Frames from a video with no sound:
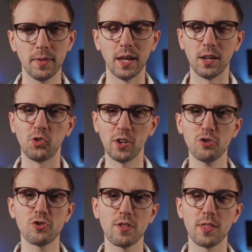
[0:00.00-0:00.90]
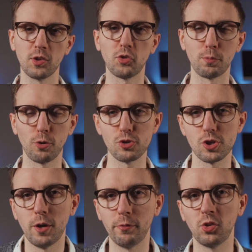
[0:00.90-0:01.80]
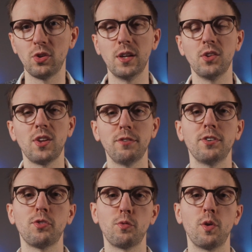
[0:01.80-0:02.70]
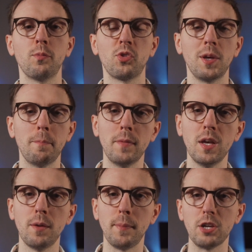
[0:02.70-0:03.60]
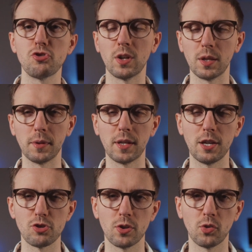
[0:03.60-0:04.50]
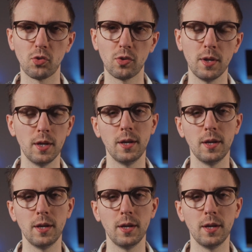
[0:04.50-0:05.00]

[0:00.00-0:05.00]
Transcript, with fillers: And as such, this approach obviously suffers from some major limitations.